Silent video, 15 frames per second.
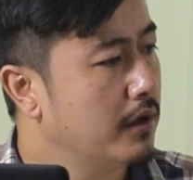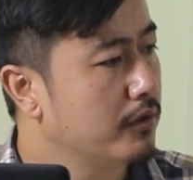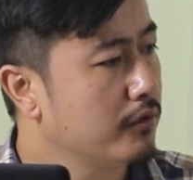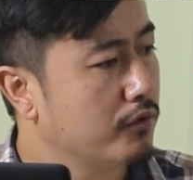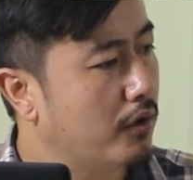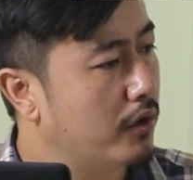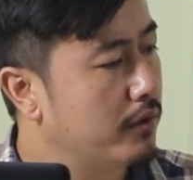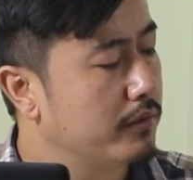
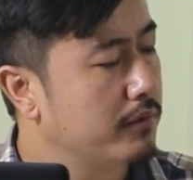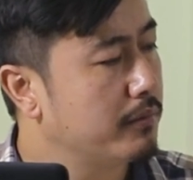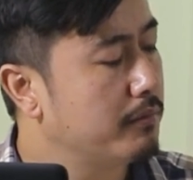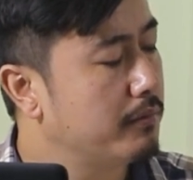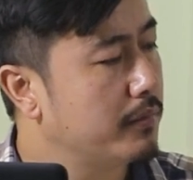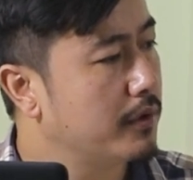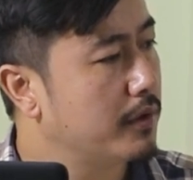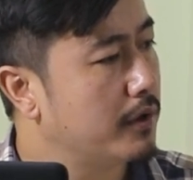
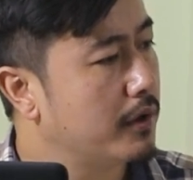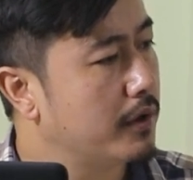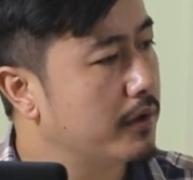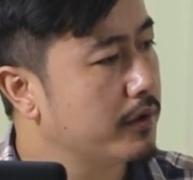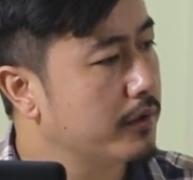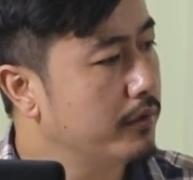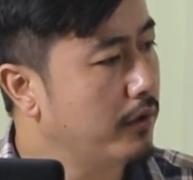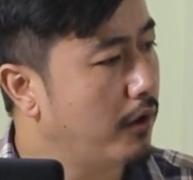
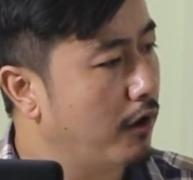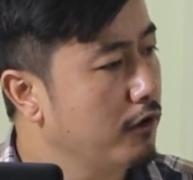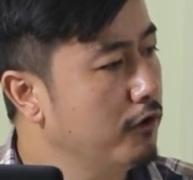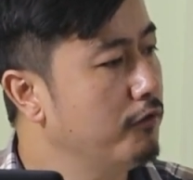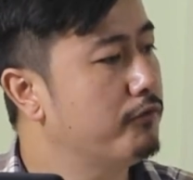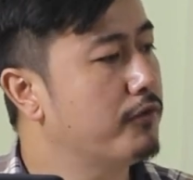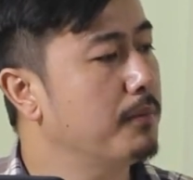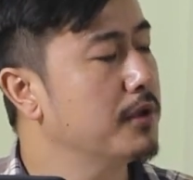
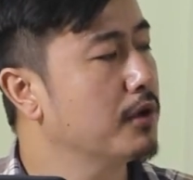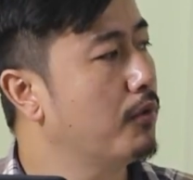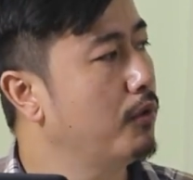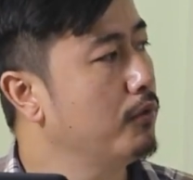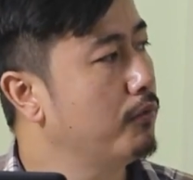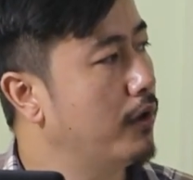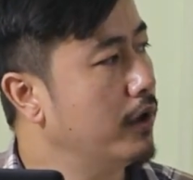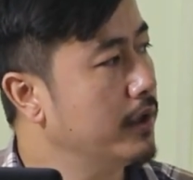aloof from the
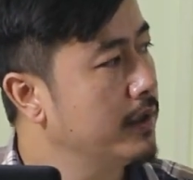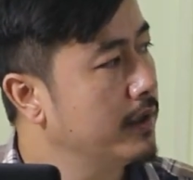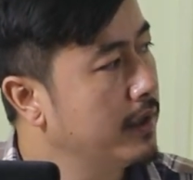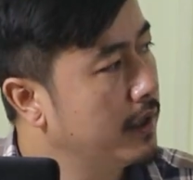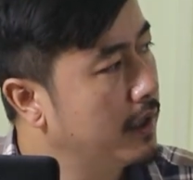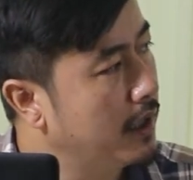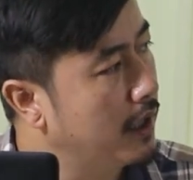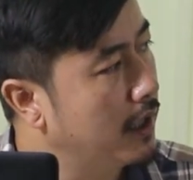Cold War.
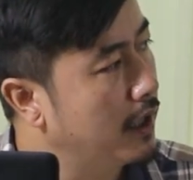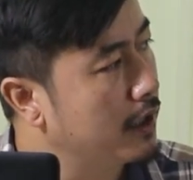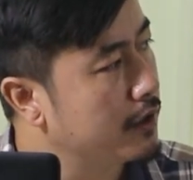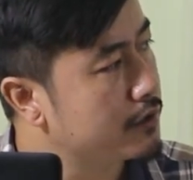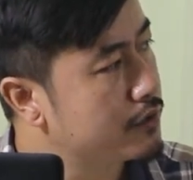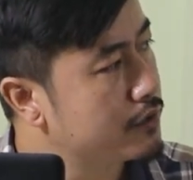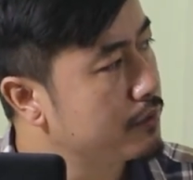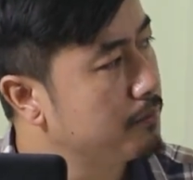
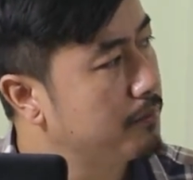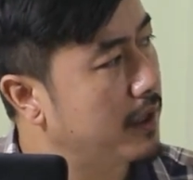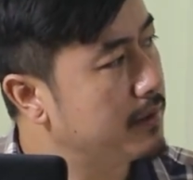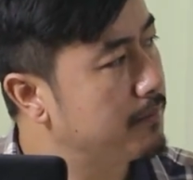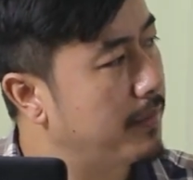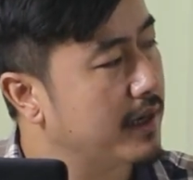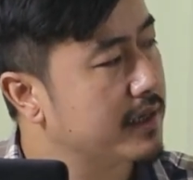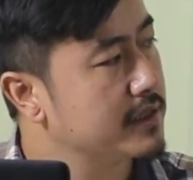
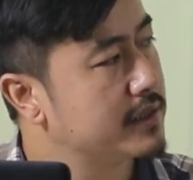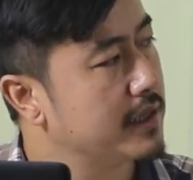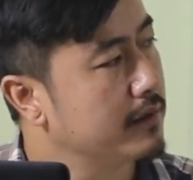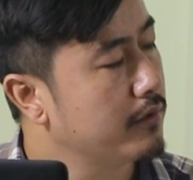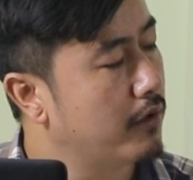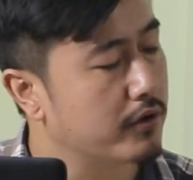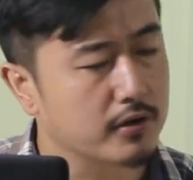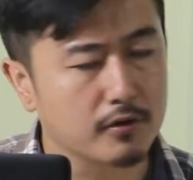But
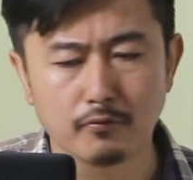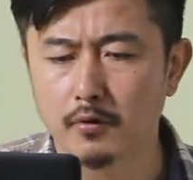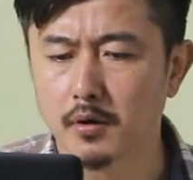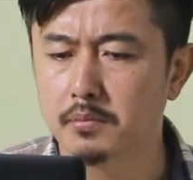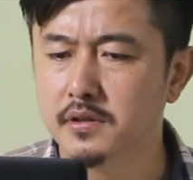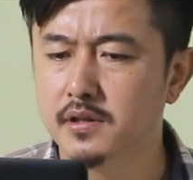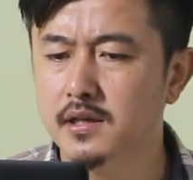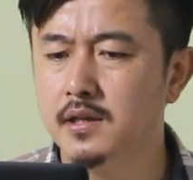Pakistan got
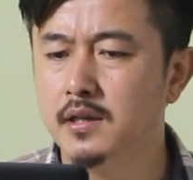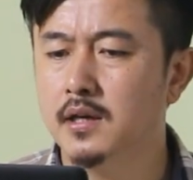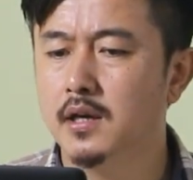involved in the